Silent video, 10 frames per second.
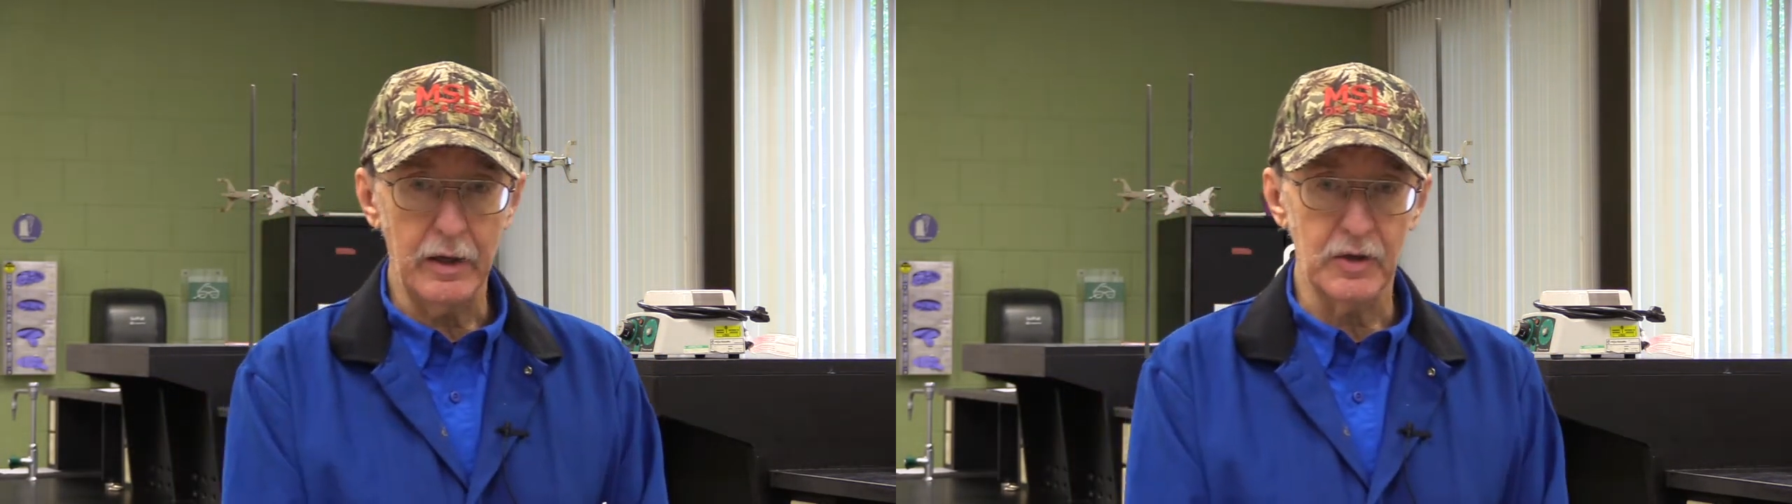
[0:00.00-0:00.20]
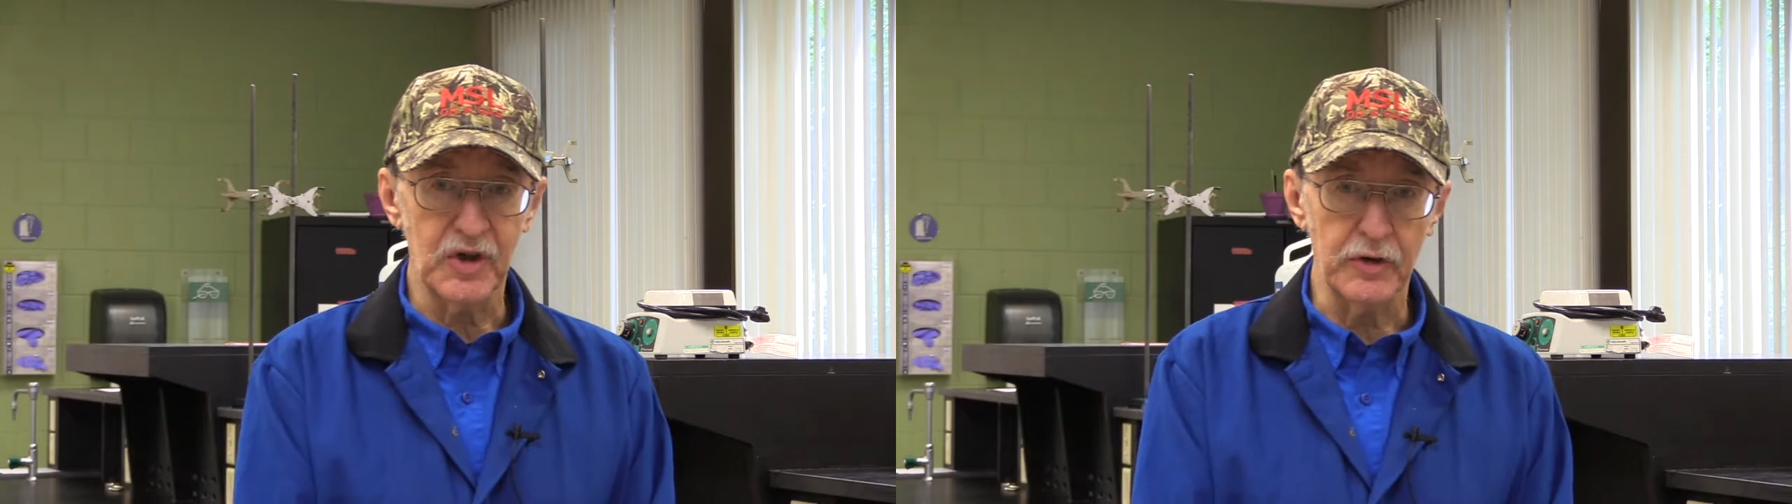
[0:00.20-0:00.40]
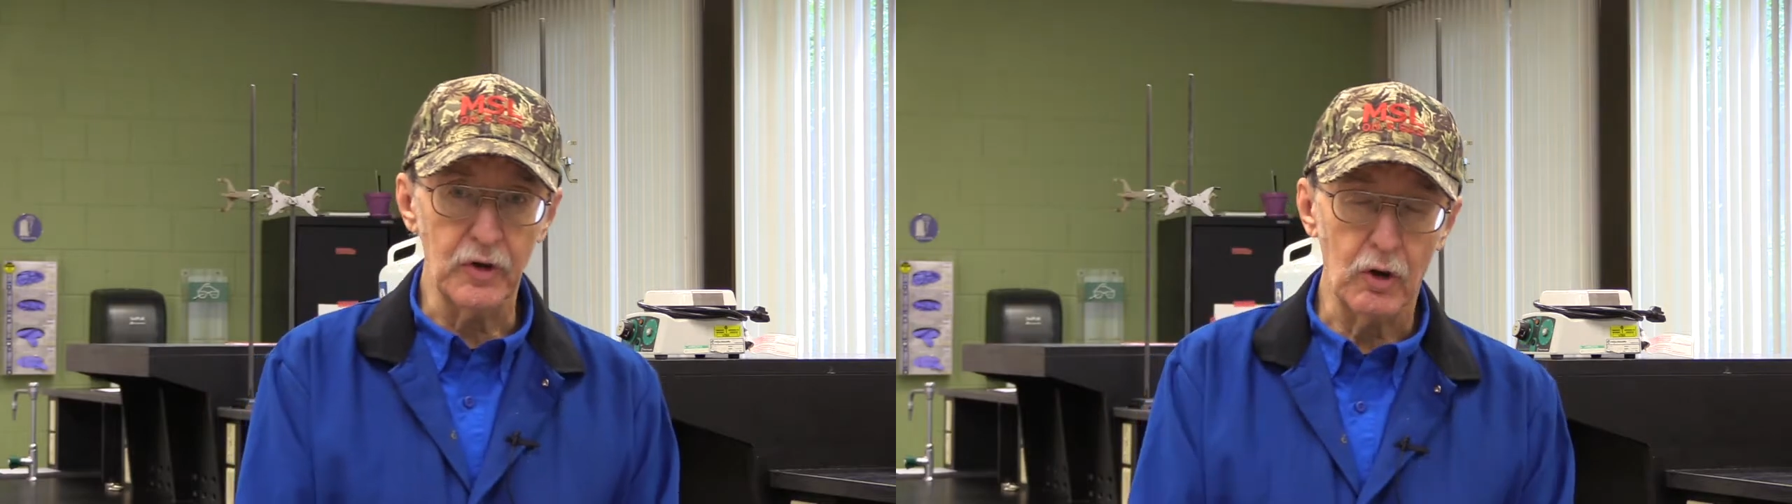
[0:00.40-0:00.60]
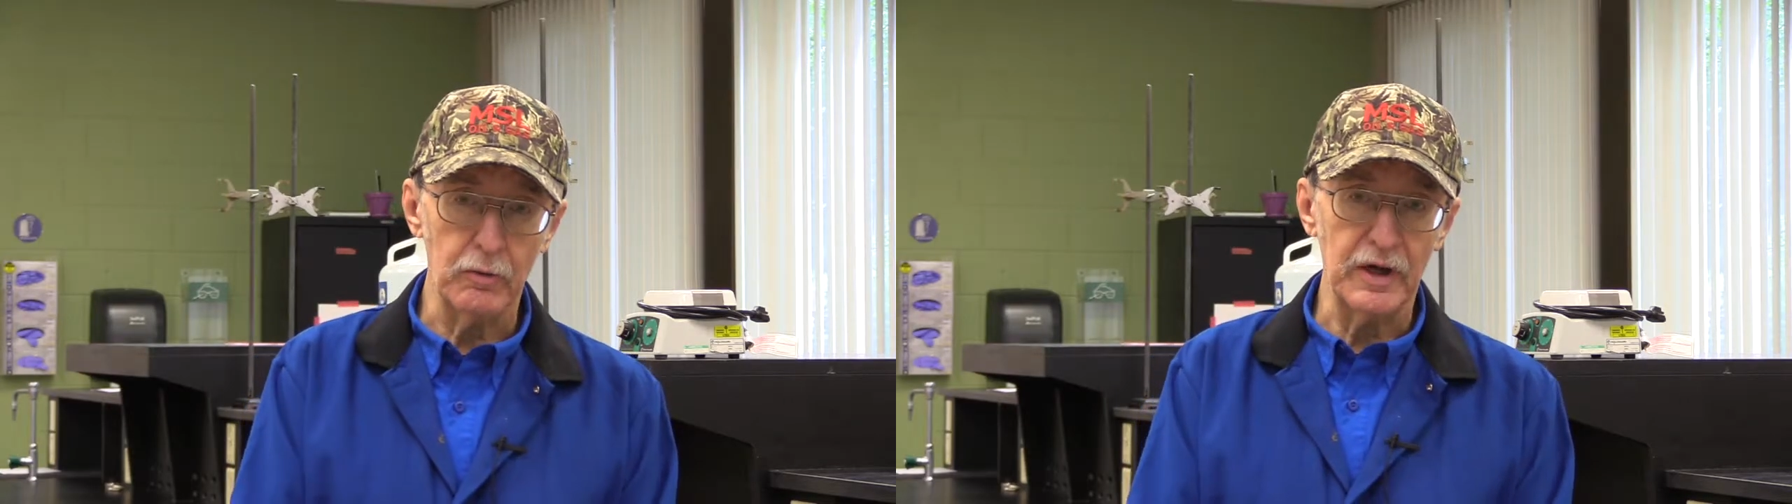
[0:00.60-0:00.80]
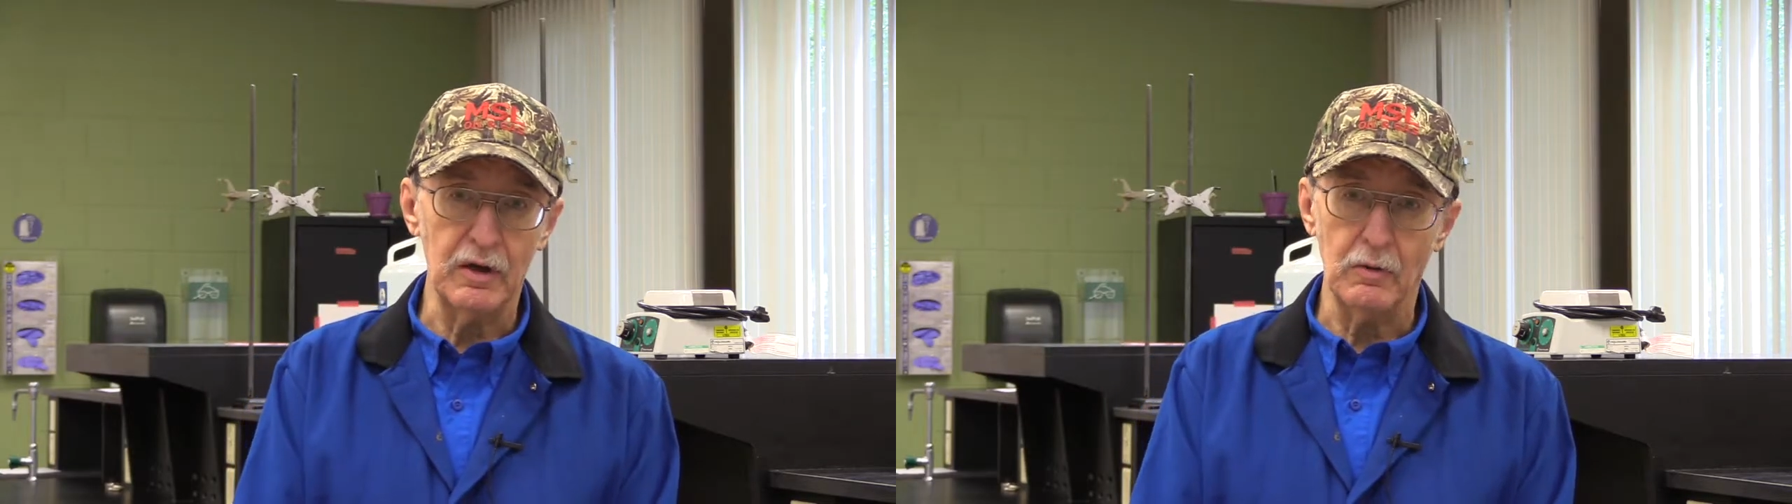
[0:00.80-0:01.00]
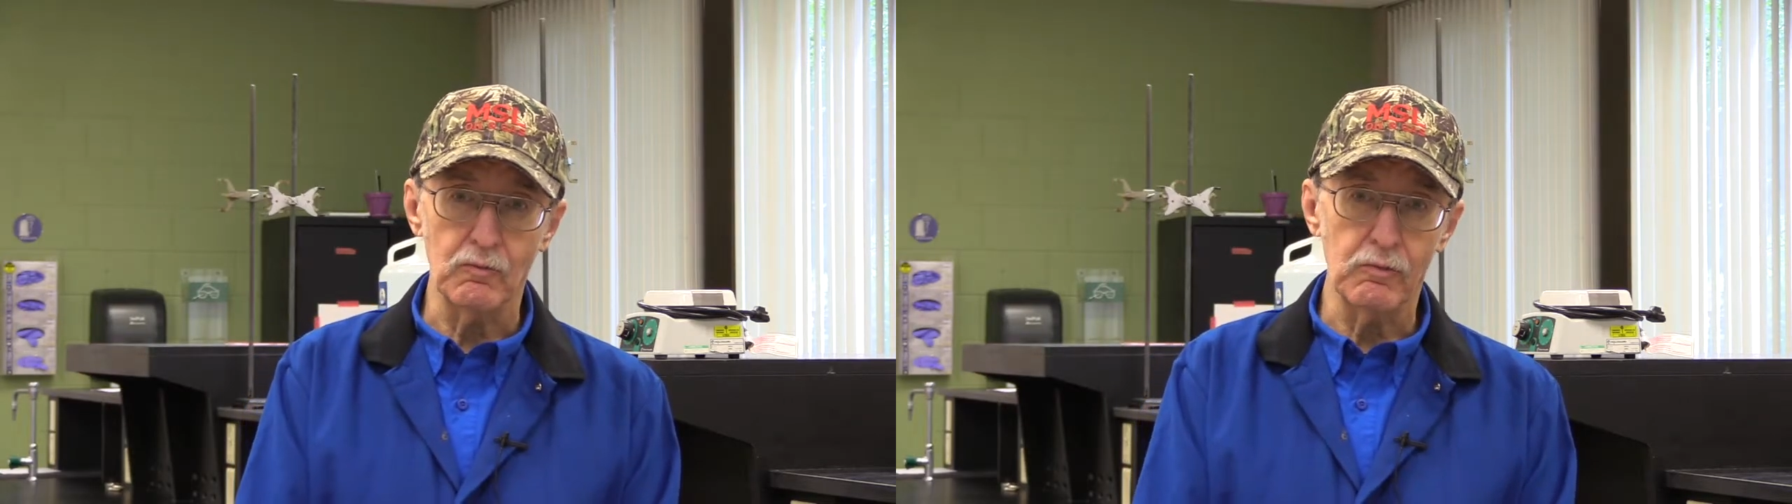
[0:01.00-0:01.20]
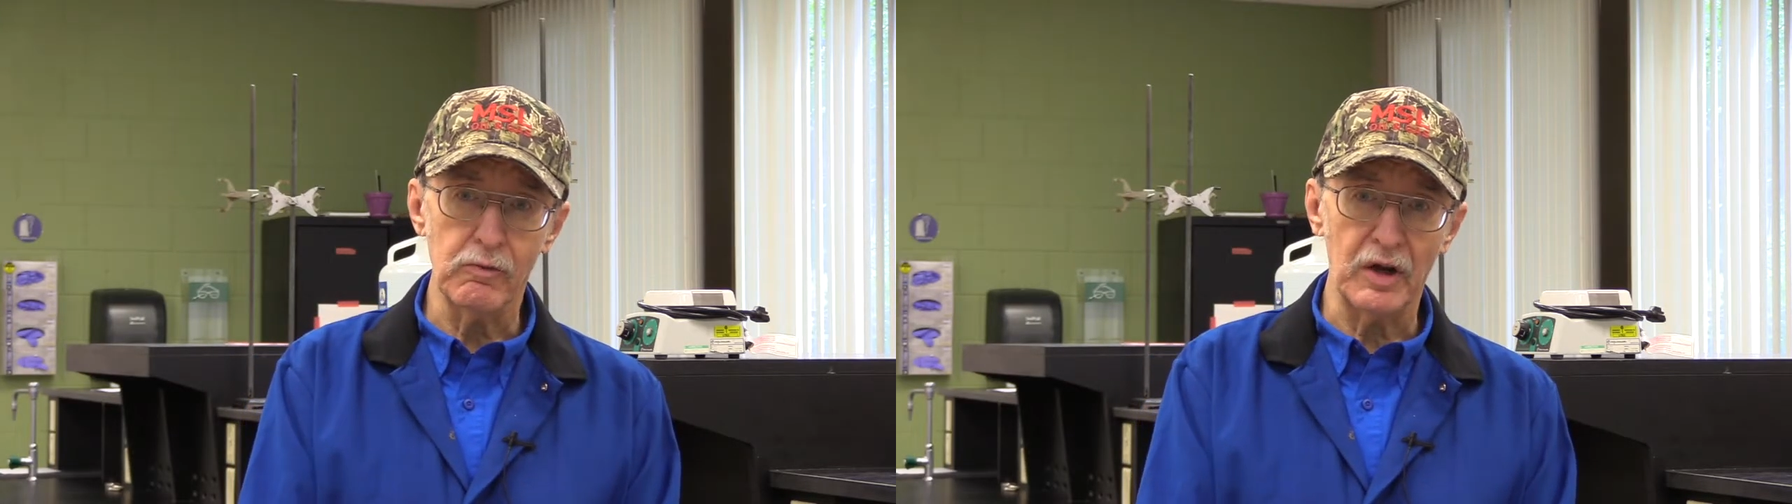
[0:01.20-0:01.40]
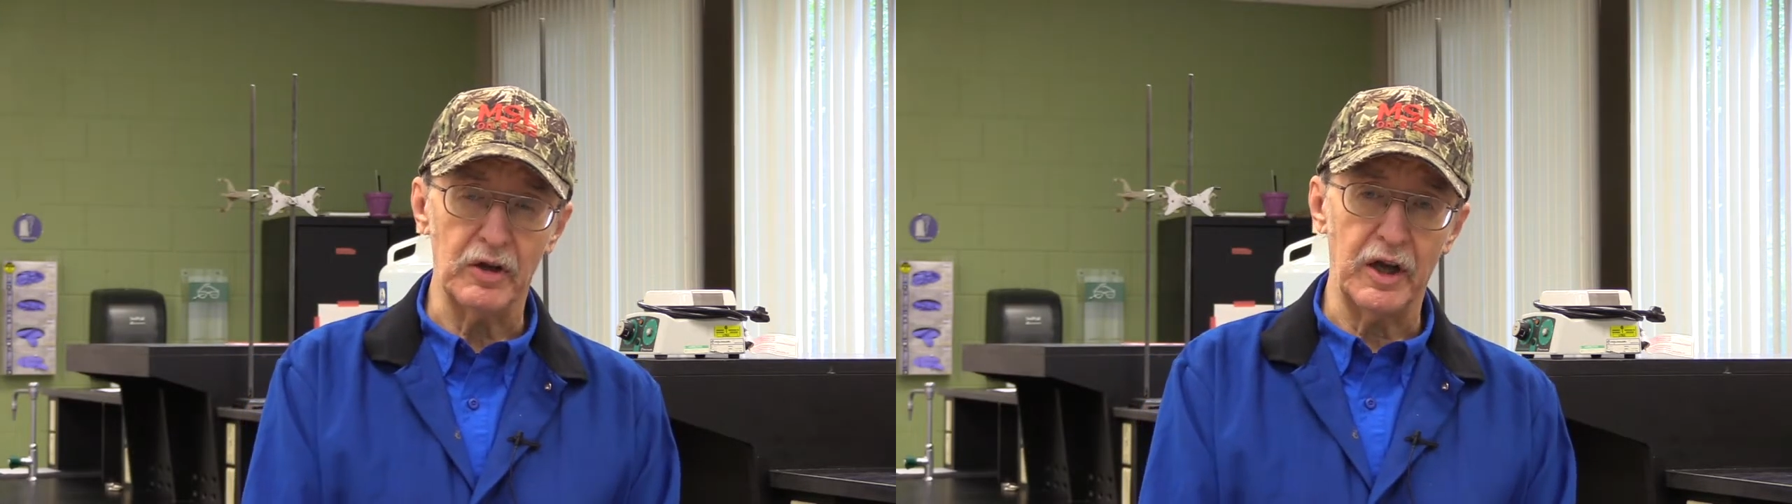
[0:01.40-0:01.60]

is undergoing really